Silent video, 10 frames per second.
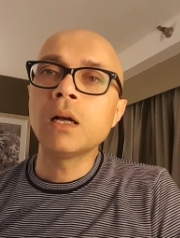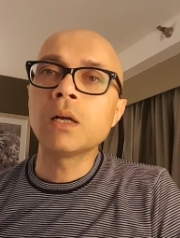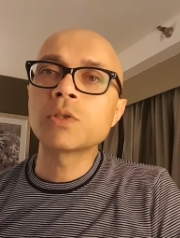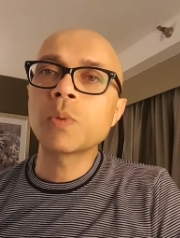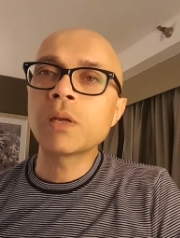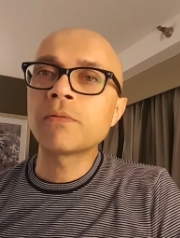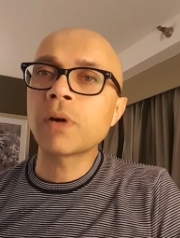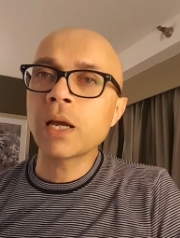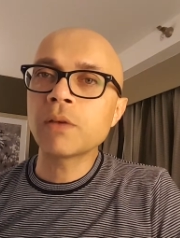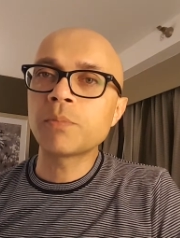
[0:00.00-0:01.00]
So we had a
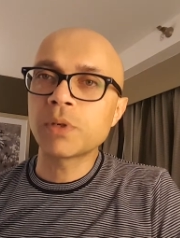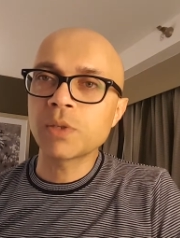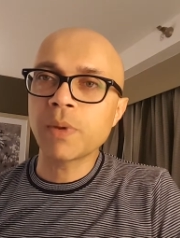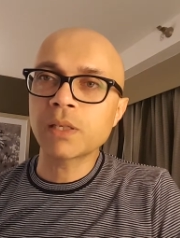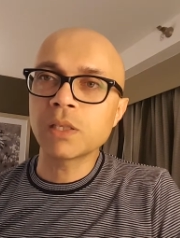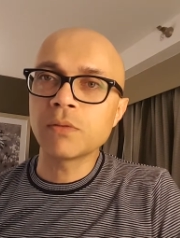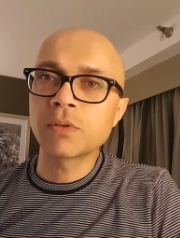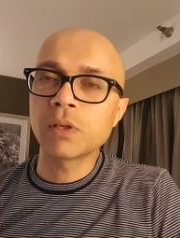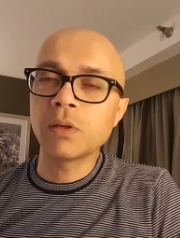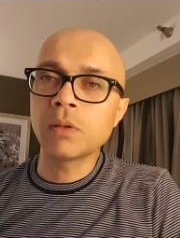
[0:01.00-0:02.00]
variety of
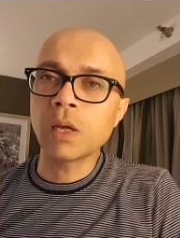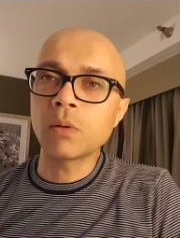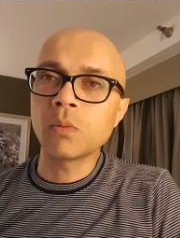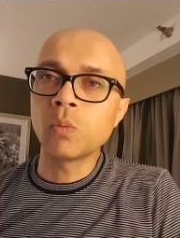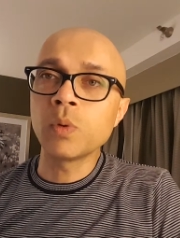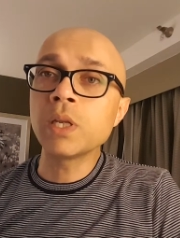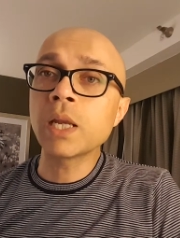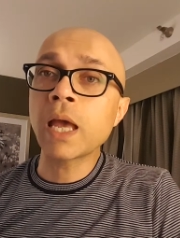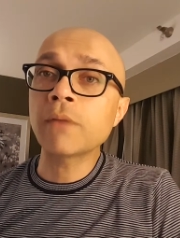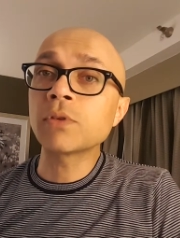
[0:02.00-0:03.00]
perspectives that we
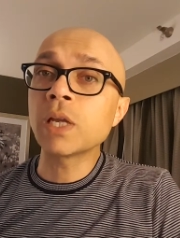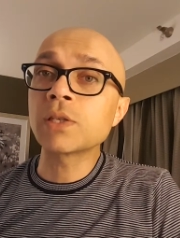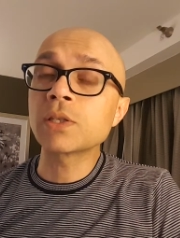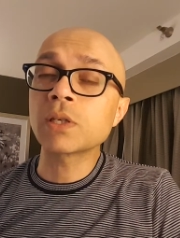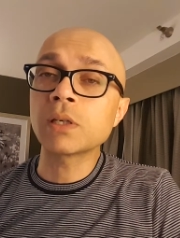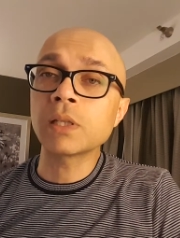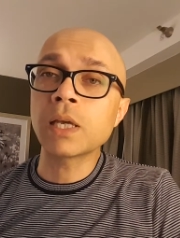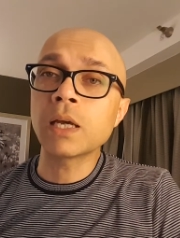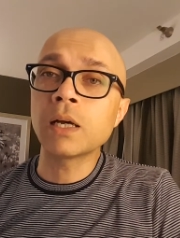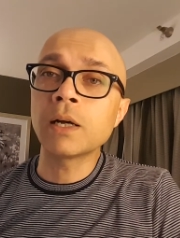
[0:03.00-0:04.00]
didn't have to necessarily